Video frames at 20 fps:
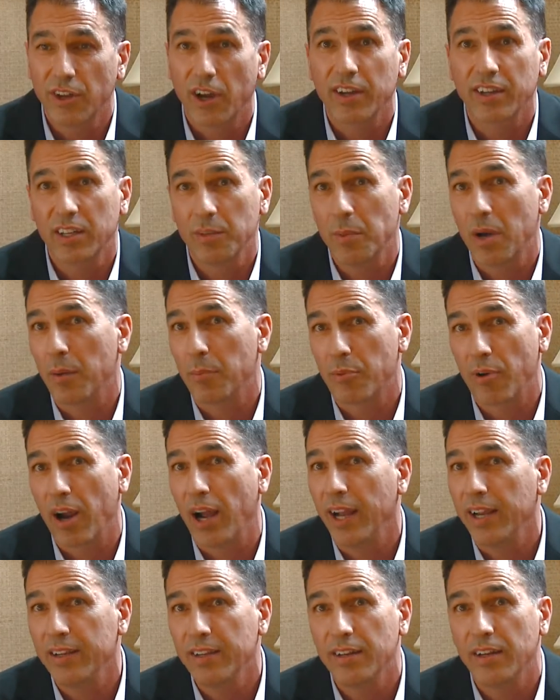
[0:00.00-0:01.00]
talking about
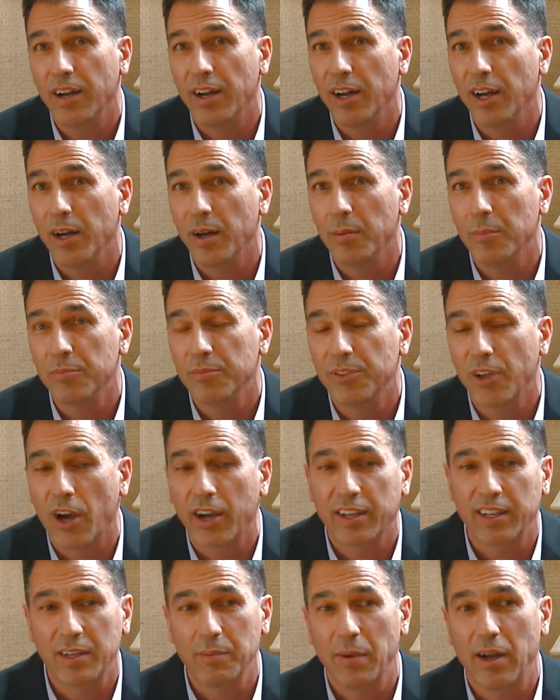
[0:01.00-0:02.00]
pride, um,
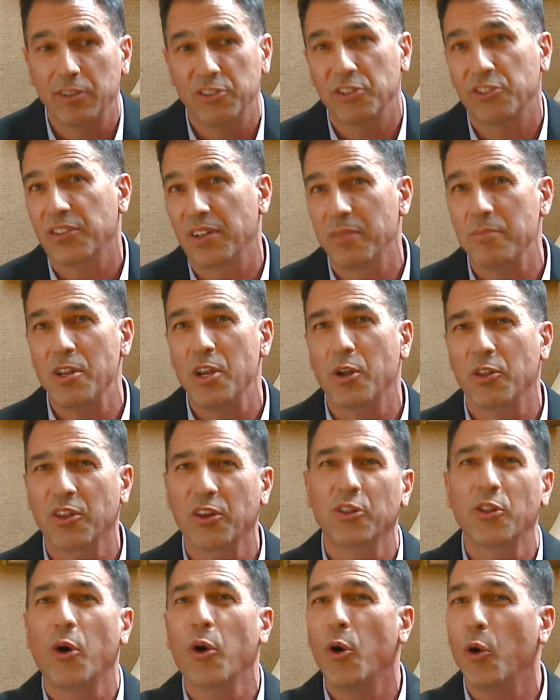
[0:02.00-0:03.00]
talking about just you know
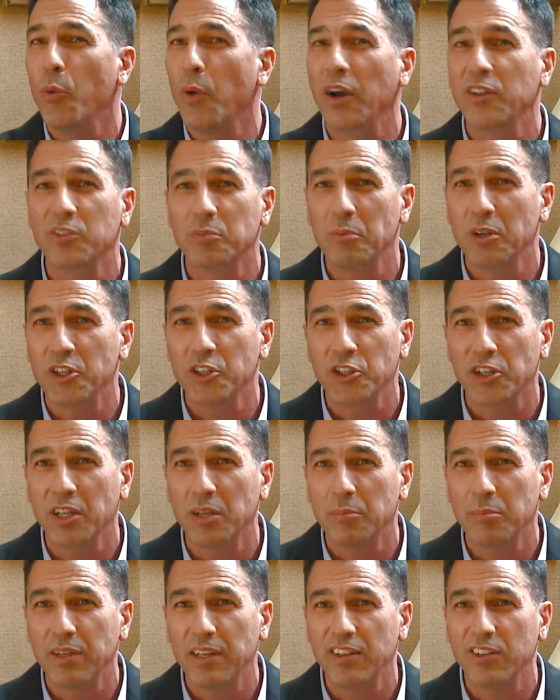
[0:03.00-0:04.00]
the, the whole West
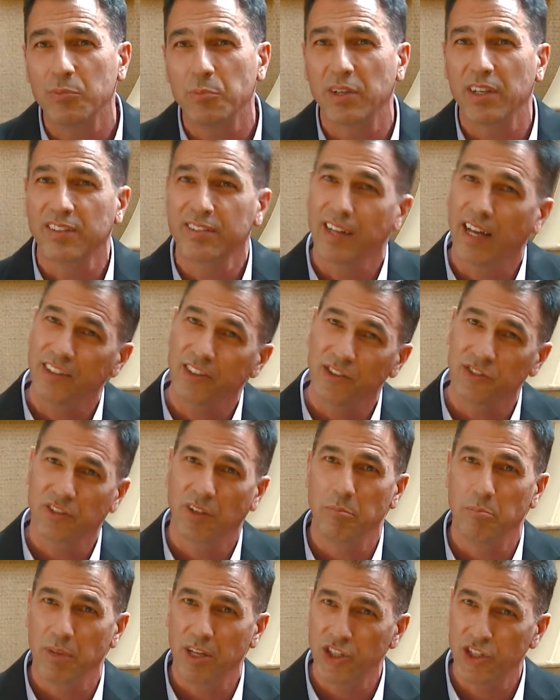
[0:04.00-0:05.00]
Michigan piece, but it's not just
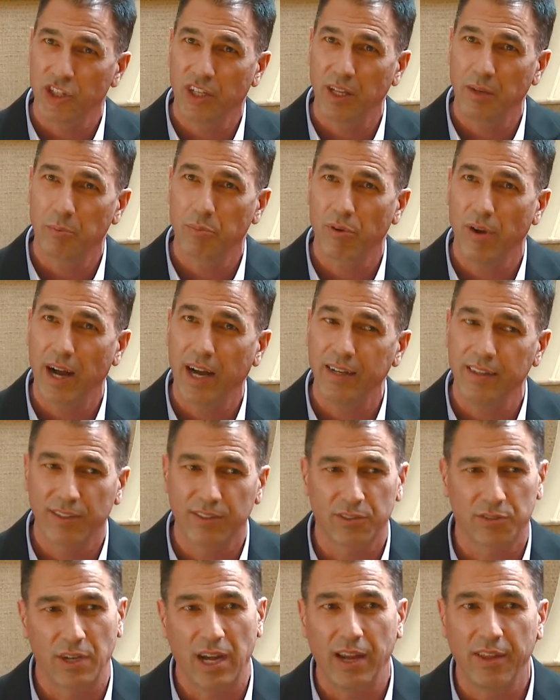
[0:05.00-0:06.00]
a Michigan pride.
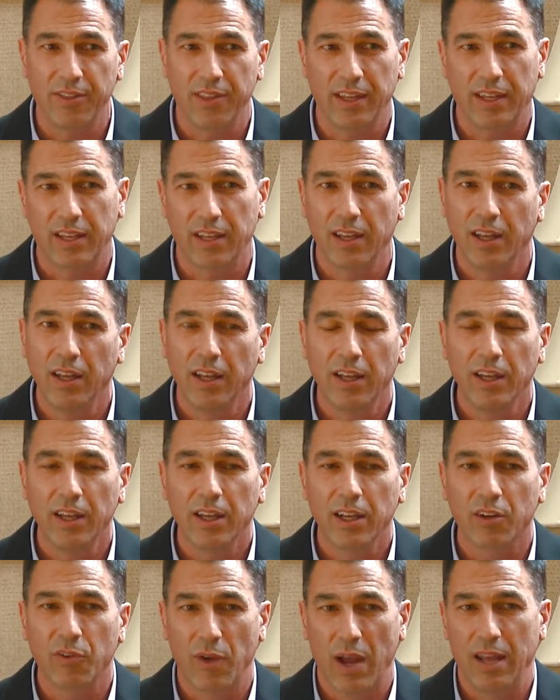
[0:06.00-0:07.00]
It's I think
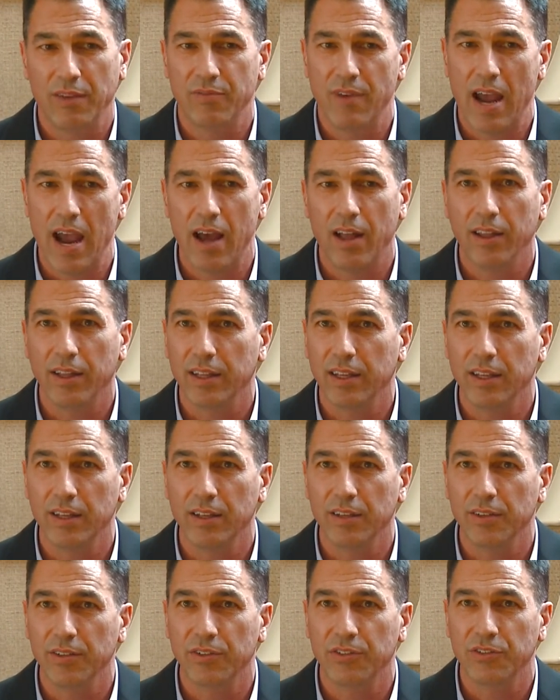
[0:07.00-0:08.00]
Grand Valley
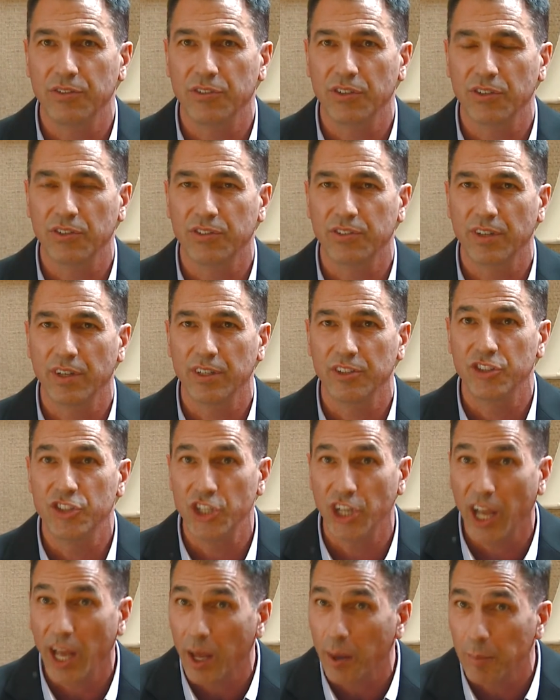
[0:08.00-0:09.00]
is just a
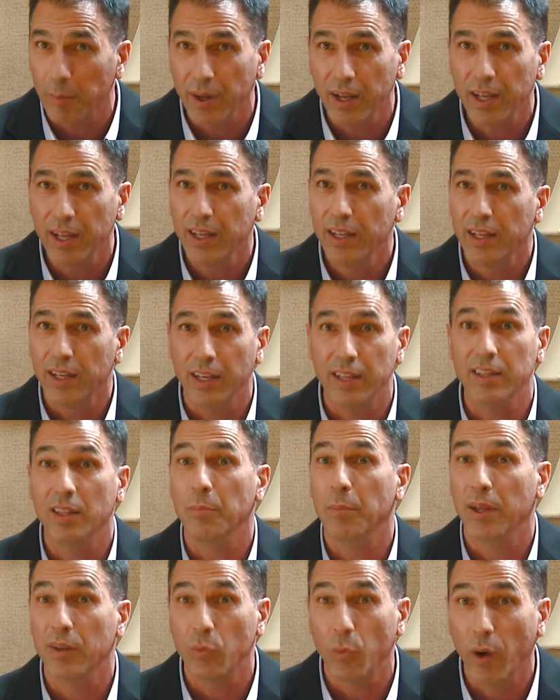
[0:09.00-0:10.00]
gem in the
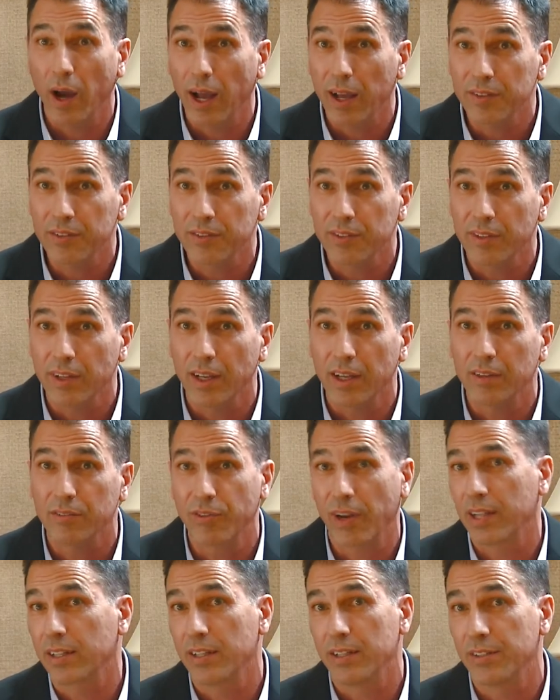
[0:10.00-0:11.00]
Midwest and
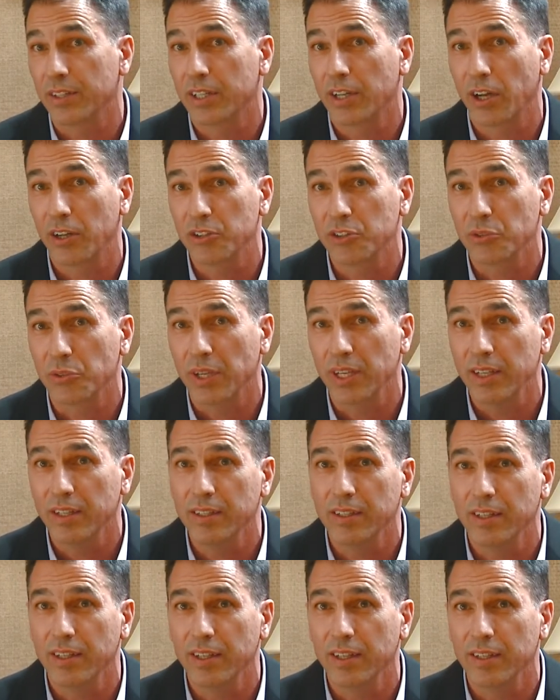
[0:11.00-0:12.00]
frankly in the country.
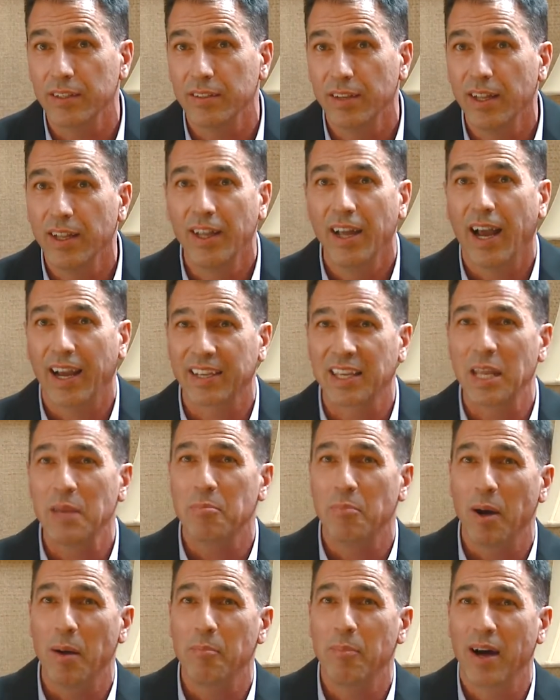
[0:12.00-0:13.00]
And, and I
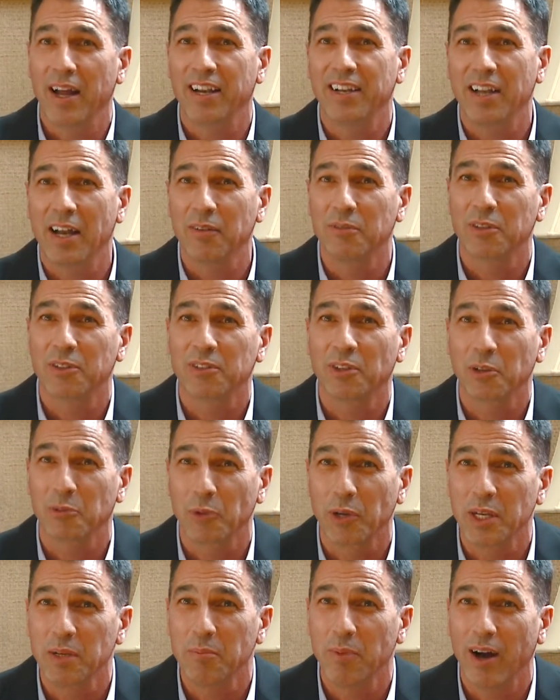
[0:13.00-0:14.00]
keep up on it, obviously,
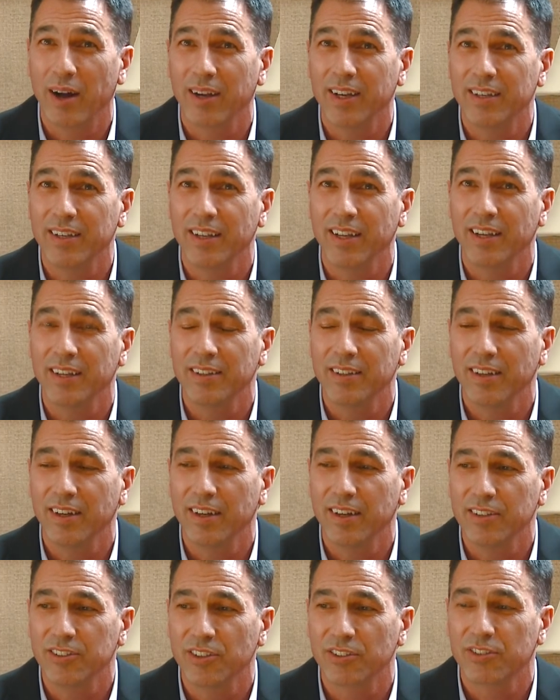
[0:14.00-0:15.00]
read about it, and uh,
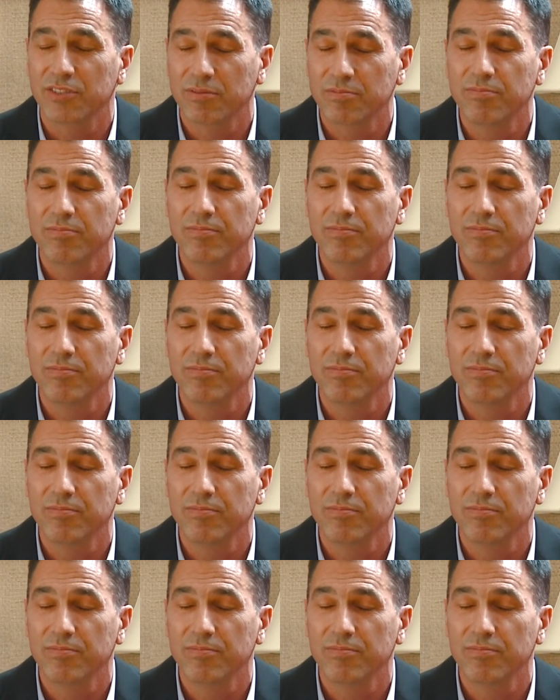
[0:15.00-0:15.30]
just